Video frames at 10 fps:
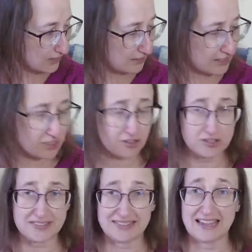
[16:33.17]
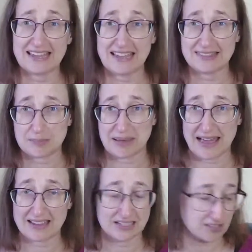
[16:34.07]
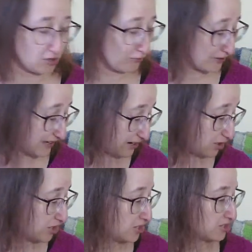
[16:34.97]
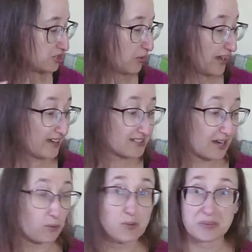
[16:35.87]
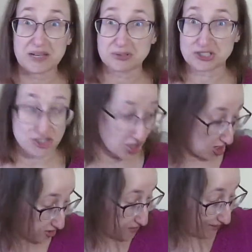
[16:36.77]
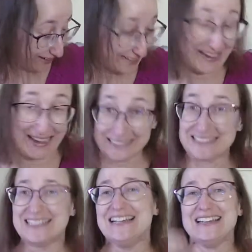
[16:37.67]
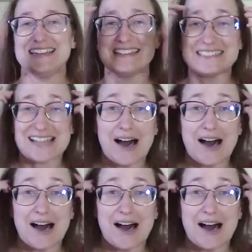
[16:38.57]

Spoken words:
The third thing, and the bag is over there, so I guess I won't be able to talk about it yet, is